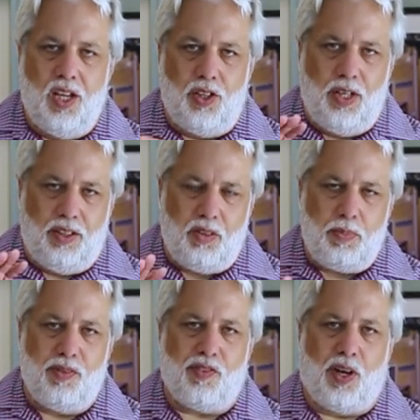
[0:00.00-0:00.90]
You need to
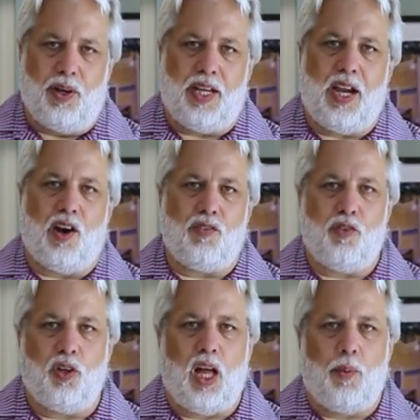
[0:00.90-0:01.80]
be very
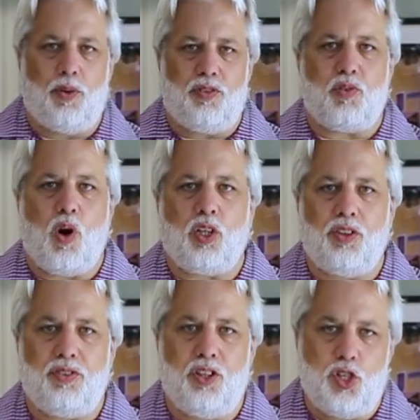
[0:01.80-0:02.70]
careful. I would
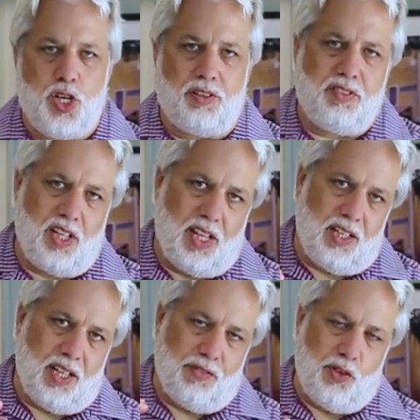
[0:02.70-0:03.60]
strongly suggest
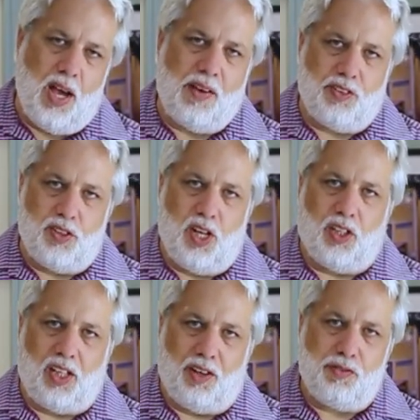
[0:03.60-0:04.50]
that if you haven't done a
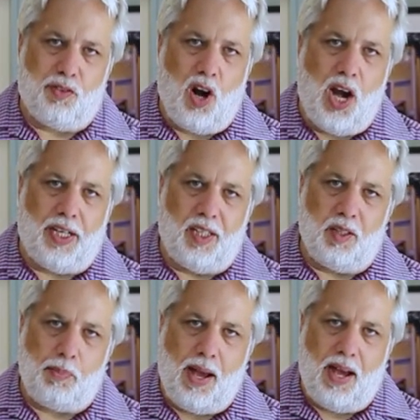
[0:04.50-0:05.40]
lot of frying in
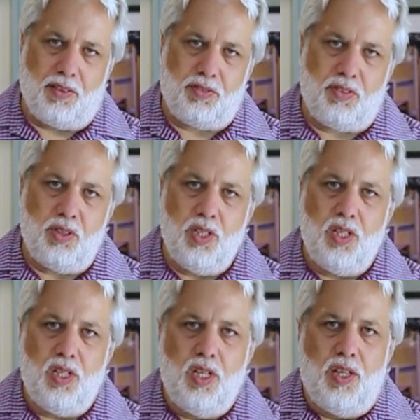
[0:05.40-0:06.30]
the past,
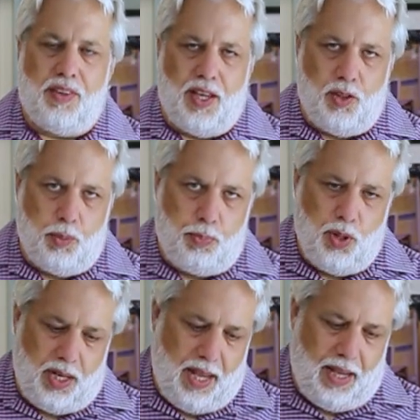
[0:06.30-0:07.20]
that you
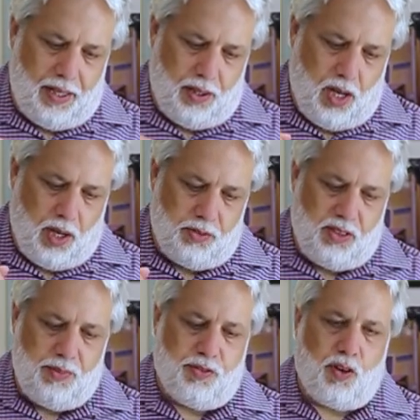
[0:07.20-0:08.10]
put a
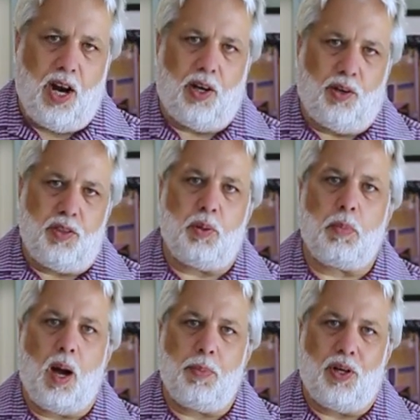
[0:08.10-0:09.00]
deep fryer
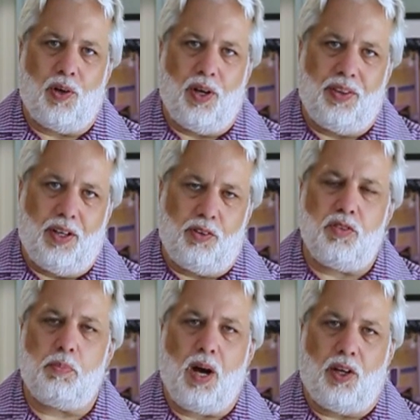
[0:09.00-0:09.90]
thermometer in there
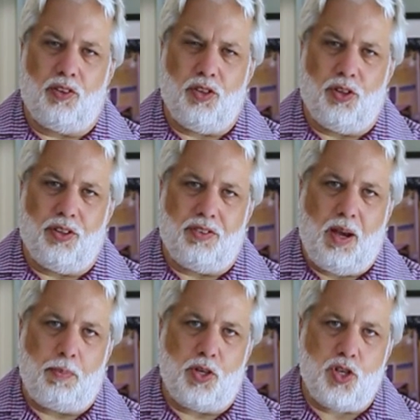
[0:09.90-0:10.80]
to monitor the
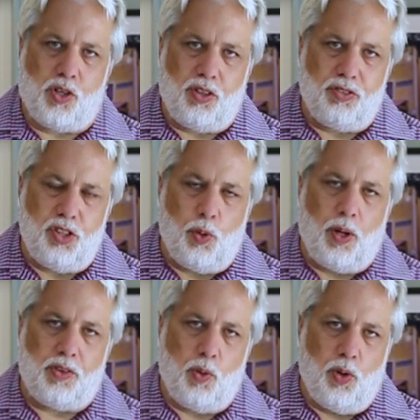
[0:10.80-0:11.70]
temperature, because you don't
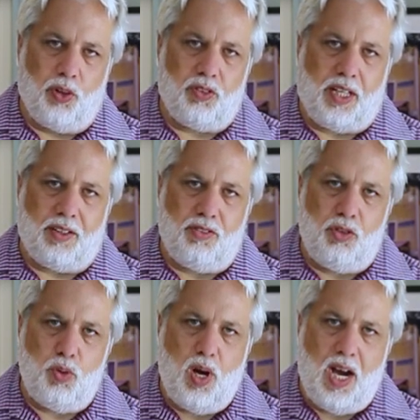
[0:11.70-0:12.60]
want the oil to get
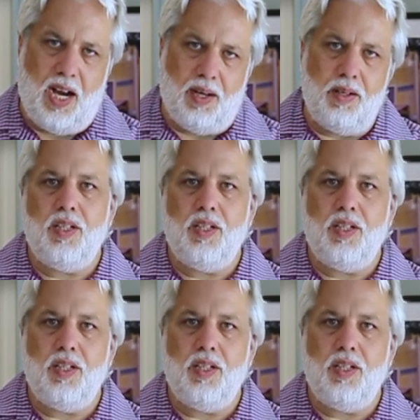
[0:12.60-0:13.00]
too hot,